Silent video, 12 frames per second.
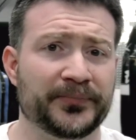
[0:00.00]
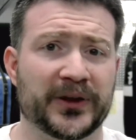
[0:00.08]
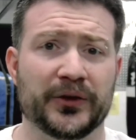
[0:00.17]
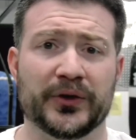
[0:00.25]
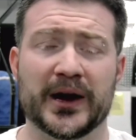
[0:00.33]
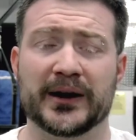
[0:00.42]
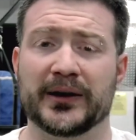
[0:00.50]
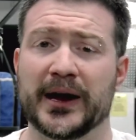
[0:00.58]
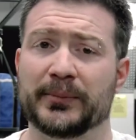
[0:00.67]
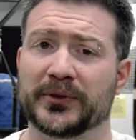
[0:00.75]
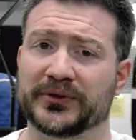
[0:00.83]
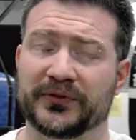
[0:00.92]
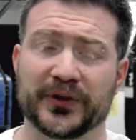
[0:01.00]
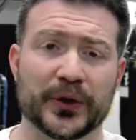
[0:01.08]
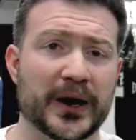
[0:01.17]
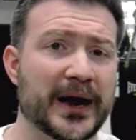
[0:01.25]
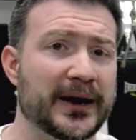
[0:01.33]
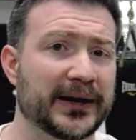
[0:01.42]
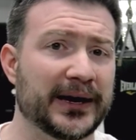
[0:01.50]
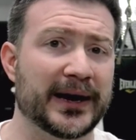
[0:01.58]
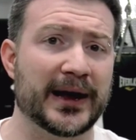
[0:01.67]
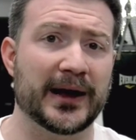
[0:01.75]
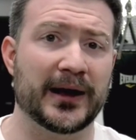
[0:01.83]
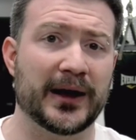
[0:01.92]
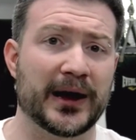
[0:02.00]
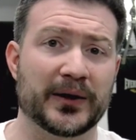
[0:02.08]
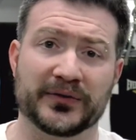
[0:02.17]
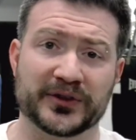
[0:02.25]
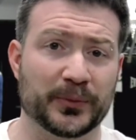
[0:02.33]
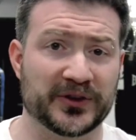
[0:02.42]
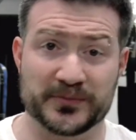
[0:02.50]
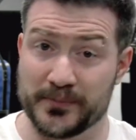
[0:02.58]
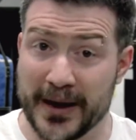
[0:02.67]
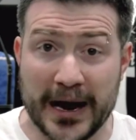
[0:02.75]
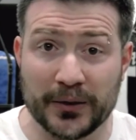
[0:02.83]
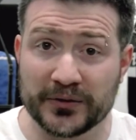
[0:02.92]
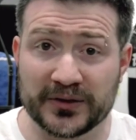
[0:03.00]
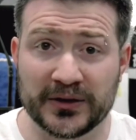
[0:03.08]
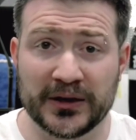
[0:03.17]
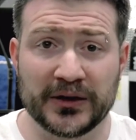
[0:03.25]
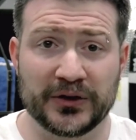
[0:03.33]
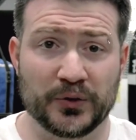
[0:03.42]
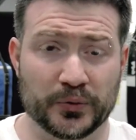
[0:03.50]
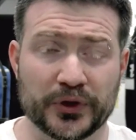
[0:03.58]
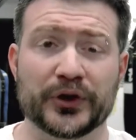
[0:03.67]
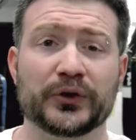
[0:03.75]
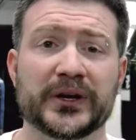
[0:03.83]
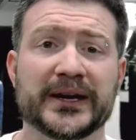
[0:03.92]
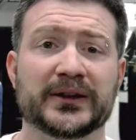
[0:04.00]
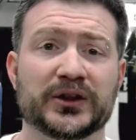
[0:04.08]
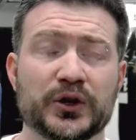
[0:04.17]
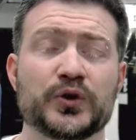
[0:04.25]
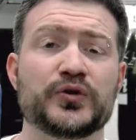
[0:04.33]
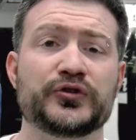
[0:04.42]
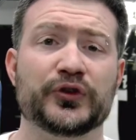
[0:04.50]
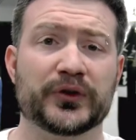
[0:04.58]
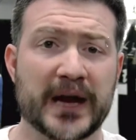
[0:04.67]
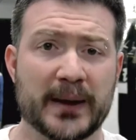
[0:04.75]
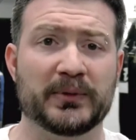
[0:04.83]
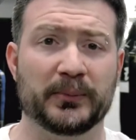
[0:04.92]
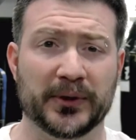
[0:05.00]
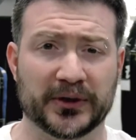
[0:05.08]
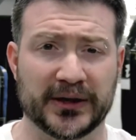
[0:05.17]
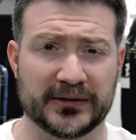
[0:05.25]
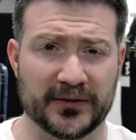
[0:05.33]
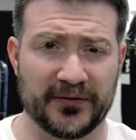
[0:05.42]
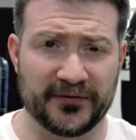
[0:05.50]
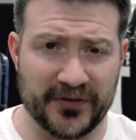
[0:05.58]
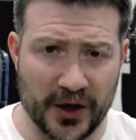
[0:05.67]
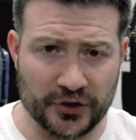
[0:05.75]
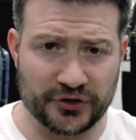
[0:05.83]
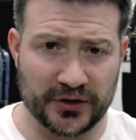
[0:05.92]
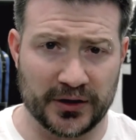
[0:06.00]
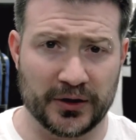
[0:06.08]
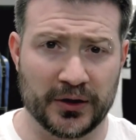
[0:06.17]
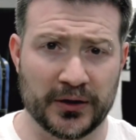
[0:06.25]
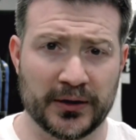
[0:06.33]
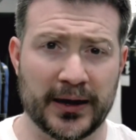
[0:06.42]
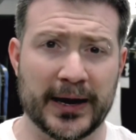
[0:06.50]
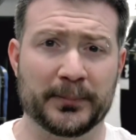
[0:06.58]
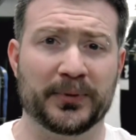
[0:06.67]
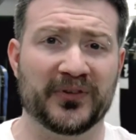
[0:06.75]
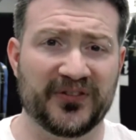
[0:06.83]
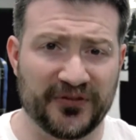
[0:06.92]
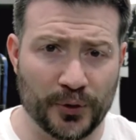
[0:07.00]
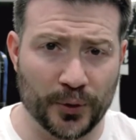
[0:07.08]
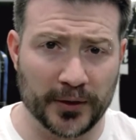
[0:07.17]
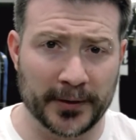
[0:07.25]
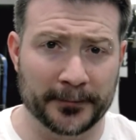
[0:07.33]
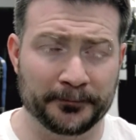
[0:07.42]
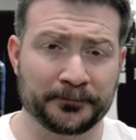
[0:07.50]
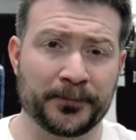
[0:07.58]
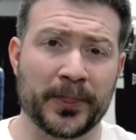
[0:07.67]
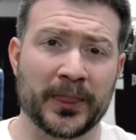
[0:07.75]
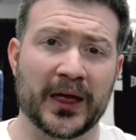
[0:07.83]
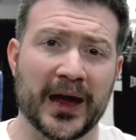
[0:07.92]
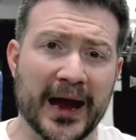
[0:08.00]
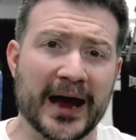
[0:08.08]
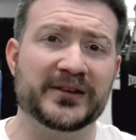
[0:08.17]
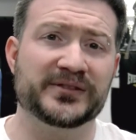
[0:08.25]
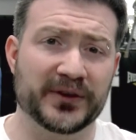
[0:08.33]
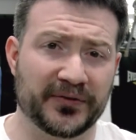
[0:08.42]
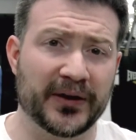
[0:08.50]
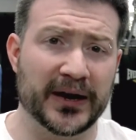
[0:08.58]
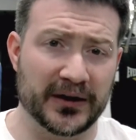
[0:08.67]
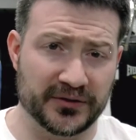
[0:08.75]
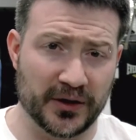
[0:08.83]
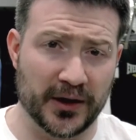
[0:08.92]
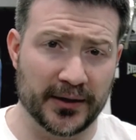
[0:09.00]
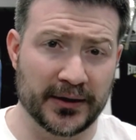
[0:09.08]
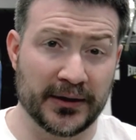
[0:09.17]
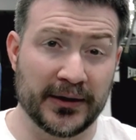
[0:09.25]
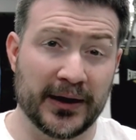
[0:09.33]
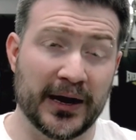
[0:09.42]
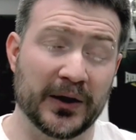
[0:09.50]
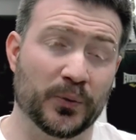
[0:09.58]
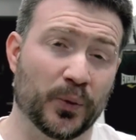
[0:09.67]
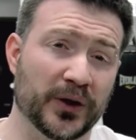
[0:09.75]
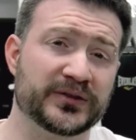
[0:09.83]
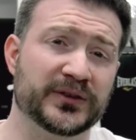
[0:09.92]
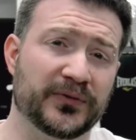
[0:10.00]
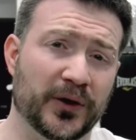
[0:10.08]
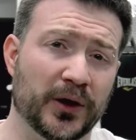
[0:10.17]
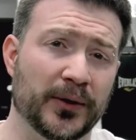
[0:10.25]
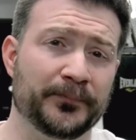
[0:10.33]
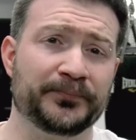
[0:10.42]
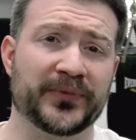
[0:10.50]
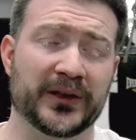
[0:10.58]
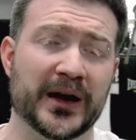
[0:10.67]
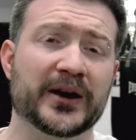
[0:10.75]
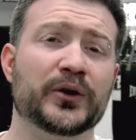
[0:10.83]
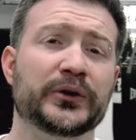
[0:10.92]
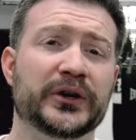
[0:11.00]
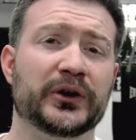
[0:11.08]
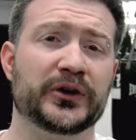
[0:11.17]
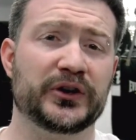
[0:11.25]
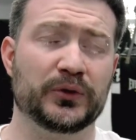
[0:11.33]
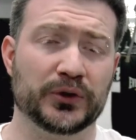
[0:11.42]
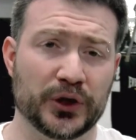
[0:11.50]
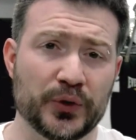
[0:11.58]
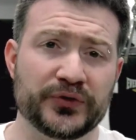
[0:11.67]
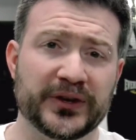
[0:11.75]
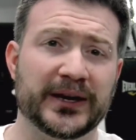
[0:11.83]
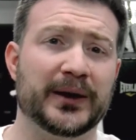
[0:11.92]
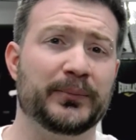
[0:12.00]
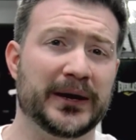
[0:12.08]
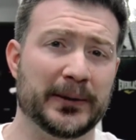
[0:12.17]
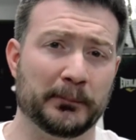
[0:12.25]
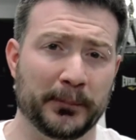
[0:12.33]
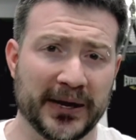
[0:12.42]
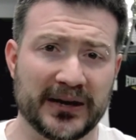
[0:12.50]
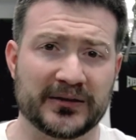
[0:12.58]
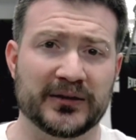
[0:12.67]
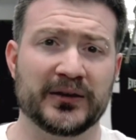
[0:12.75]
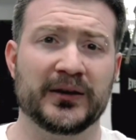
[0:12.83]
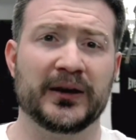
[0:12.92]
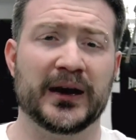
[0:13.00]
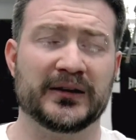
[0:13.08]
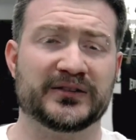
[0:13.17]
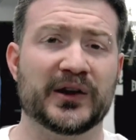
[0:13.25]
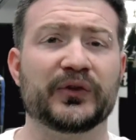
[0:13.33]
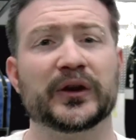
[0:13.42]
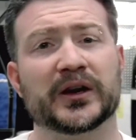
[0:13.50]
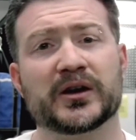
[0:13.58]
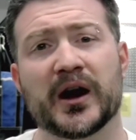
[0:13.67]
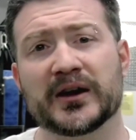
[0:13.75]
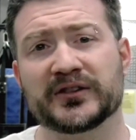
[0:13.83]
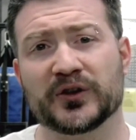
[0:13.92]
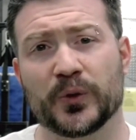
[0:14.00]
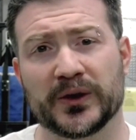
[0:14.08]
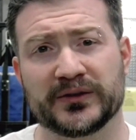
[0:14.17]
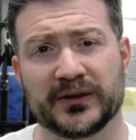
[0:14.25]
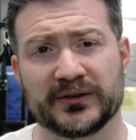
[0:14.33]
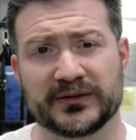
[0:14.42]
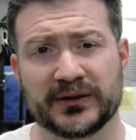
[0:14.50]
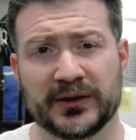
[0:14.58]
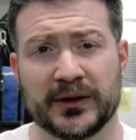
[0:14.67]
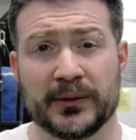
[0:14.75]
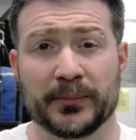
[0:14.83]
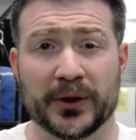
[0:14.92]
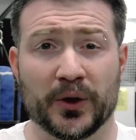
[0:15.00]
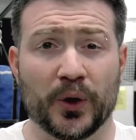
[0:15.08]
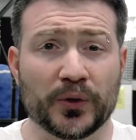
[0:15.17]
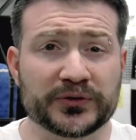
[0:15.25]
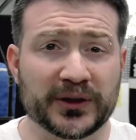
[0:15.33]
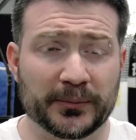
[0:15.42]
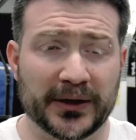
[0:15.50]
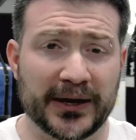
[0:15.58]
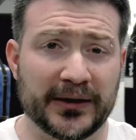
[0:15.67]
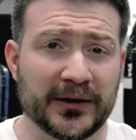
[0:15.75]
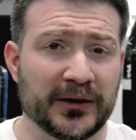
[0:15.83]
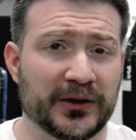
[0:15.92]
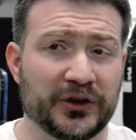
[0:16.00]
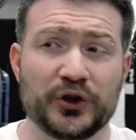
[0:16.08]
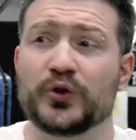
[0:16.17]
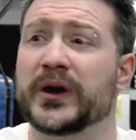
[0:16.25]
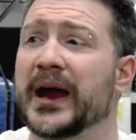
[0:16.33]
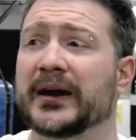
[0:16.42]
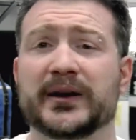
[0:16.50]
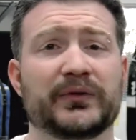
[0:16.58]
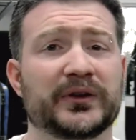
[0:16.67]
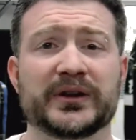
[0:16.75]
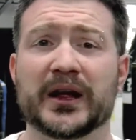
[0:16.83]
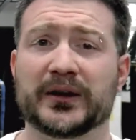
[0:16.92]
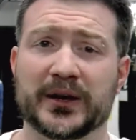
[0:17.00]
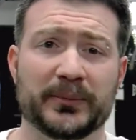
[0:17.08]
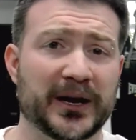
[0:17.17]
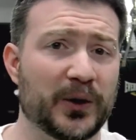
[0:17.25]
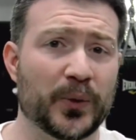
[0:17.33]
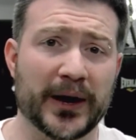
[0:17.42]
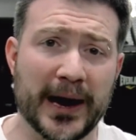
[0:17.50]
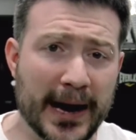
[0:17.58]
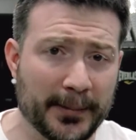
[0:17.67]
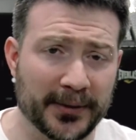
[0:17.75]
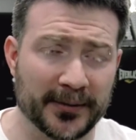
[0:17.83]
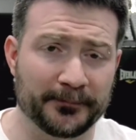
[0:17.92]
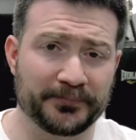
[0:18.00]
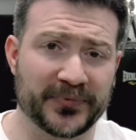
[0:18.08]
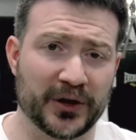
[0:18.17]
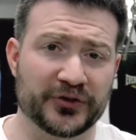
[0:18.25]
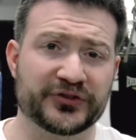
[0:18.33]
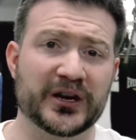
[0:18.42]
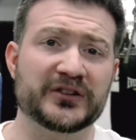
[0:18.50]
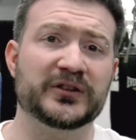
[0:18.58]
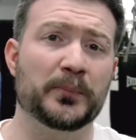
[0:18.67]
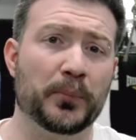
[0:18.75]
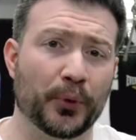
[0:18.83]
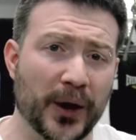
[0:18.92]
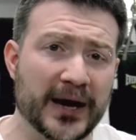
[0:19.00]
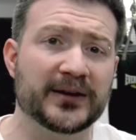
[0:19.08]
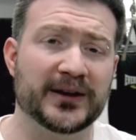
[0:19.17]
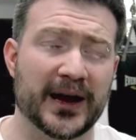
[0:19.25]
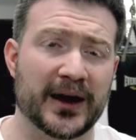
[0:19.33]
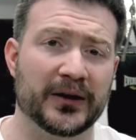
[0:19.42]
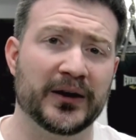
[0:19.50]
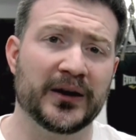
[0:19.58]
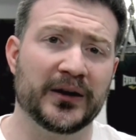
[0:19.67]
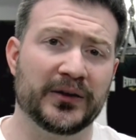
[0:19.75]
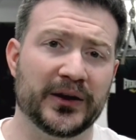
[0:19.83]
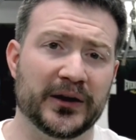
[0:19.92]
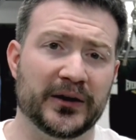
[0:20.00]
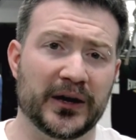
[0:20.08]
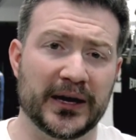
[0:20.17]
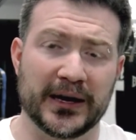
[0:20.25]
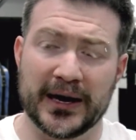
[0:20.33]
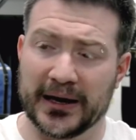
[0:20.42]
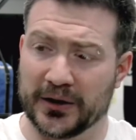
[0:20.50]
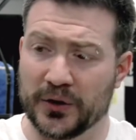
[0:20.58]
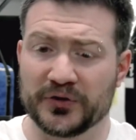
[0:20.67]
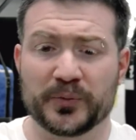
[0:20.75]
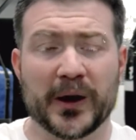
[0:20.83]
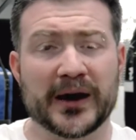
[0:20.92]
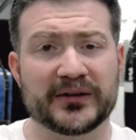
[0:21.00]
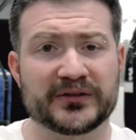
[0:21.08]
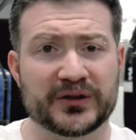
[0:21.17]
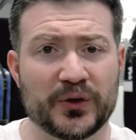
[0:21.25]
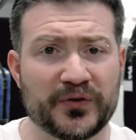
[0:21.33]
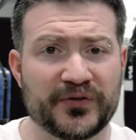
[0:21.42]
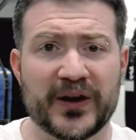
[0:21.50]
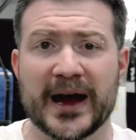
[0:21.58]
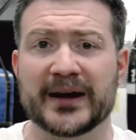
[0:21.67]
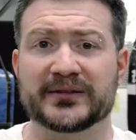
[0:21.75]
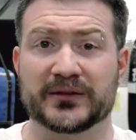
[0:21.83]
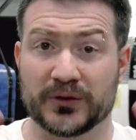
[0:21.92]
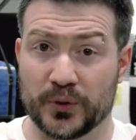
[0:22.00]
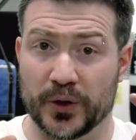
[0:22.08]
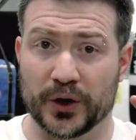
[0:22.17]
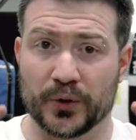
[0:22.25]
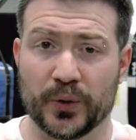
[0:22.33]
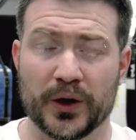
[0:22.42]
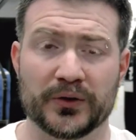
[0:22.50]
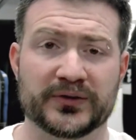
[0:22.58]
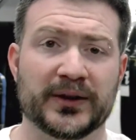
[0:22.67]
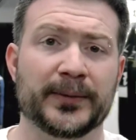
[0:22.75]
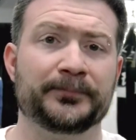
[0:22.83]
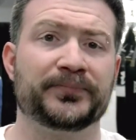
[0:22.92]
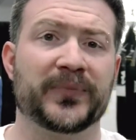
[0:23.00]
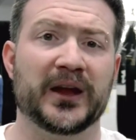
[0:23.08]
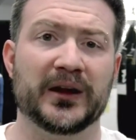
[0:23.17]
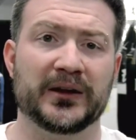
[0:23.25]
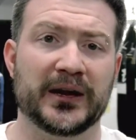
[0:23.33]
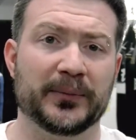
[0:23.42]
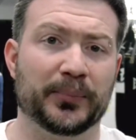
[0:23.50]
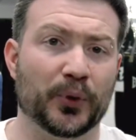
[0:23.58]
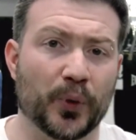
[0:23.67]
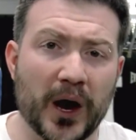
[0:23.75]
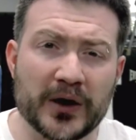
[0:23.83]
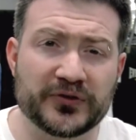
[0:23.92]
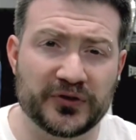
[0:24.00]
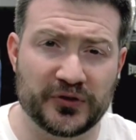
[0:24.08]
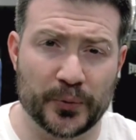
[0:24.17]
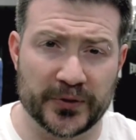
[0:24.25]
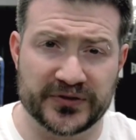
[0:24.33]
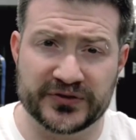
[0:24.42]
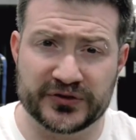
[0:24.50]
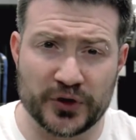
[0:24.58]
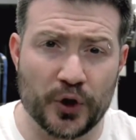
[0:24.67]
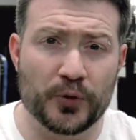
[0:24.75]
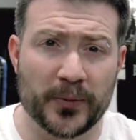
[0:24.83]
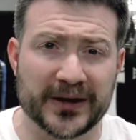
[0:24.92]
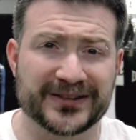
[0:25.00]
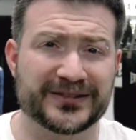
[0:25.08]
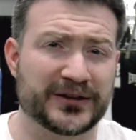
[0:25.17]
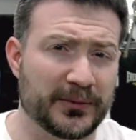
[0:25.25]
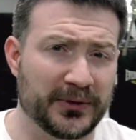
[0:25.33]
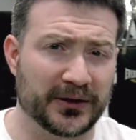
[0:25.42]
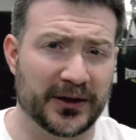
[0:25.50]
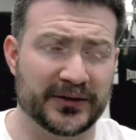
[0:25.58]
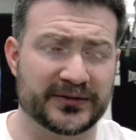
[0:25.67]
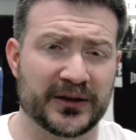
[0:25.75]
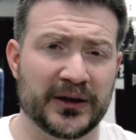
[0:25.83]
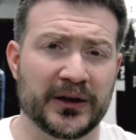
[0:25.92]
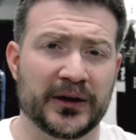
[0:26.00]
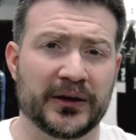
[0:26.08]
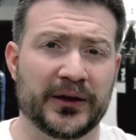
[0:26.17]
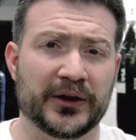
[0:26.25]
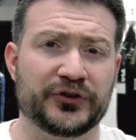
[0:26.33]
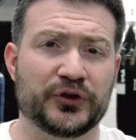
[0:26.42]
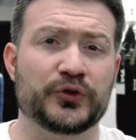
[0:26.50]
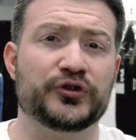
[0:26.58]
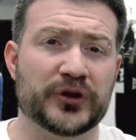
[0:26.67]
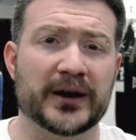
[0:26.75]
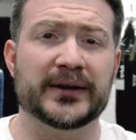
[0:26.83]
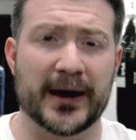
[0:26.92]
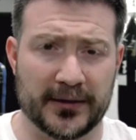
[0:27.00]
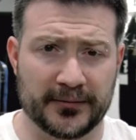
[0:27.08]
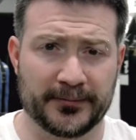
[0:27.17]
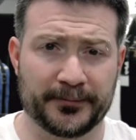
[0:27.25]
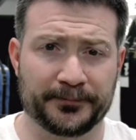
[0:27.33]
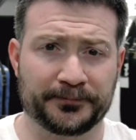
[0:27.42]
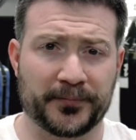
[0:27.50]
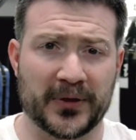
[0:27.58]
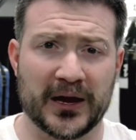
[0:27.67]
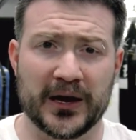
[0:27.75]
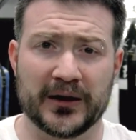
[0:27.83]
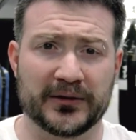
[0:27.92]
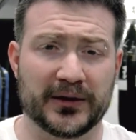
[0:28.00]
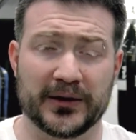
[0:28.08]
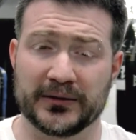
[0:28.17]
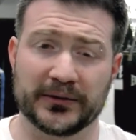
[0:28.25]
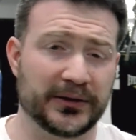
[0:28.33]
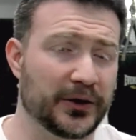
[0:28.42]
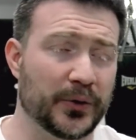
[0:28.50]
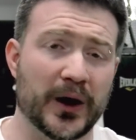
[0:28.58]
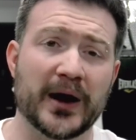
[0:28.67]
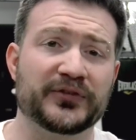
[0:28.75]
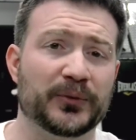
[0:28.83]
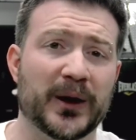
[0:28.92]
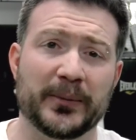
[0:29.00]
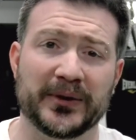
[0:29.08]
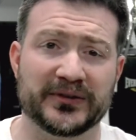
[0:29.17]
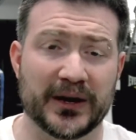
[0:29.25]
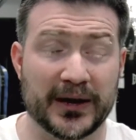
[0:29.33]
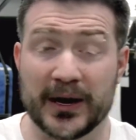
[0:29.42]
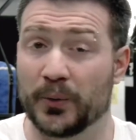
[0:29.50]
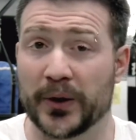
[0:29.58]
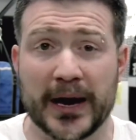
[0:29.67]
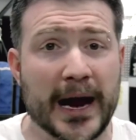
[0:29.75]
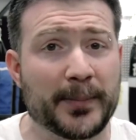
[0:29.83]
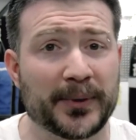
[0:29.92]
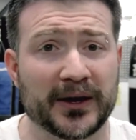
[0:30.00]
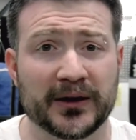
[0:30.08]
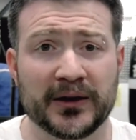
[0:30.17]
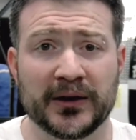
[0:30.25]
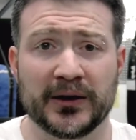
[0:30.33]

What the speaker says: You're not able to figure out how to get out of someone's mount. You literally lose your capability to function and perform as the fight is on. And worst of all, not only are you losing and being beat and suffering the consequences, but ultimately you can't even tell anybody what happened. There's such a breakdown that it goes by so fast, quote unquote, it barrages you with so much stimulus that you shut down. And you know, an officer might be saying, hey, what happened?